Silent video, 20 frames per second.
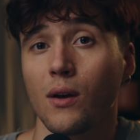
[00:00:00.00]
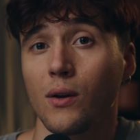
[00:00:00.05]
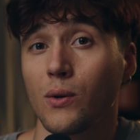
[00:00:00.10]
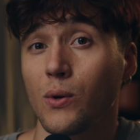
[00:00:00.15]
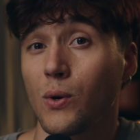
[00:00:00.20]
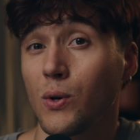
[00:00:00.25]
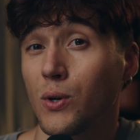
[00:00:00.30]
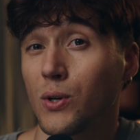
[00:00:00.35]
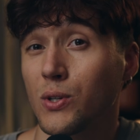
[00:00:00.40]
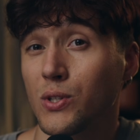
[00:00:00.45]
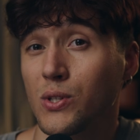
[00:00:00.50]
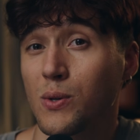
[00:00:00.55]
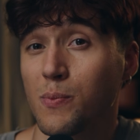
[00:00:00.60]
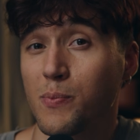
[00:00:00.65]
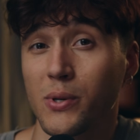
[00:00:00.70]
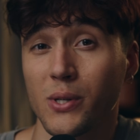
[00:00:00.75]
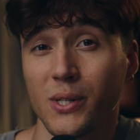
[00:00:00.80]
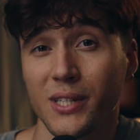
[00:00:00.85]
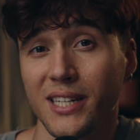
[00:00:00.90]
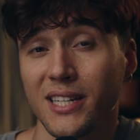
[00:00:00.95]
Godox
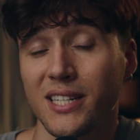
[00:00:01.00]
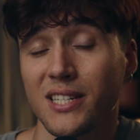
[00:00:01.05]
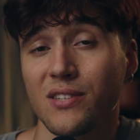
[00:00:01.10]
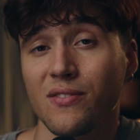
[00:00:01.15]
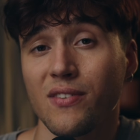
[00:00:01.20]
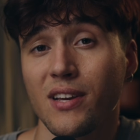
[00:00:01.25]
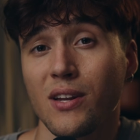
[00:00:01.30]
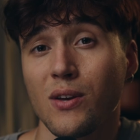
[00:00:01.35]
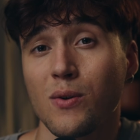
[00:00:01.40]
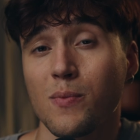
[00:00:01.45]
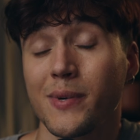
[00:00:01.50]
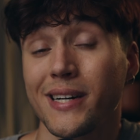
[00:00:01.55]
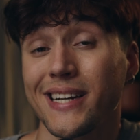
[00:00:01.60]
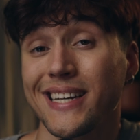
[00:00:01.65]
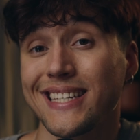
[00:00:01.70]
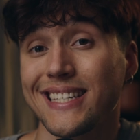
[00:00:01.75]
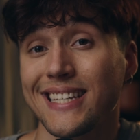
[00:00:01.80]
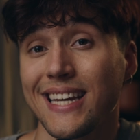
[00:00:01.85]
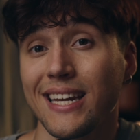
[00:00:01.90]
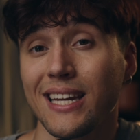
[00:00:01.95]
supported this video by
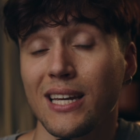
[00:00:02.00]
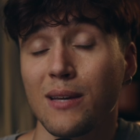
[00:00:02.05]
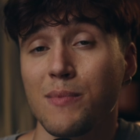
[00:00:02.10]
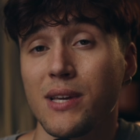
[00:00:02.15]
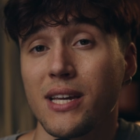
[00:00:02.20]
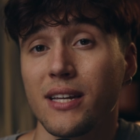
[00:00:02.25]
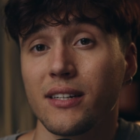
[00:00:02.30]
sending me